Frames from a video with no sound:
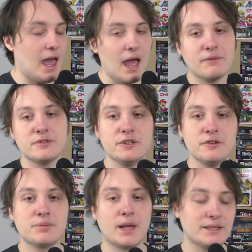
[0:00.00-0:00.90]
After
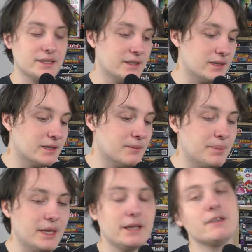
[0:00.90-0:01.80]
you've planted the
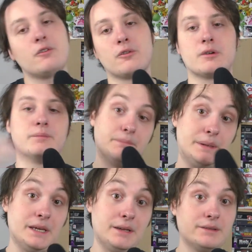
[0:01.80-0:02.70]
bean or
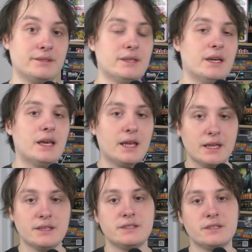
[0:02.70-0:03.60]
beans
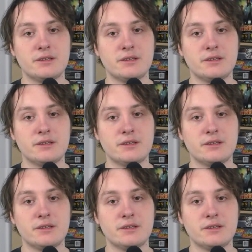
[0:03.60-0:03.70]
into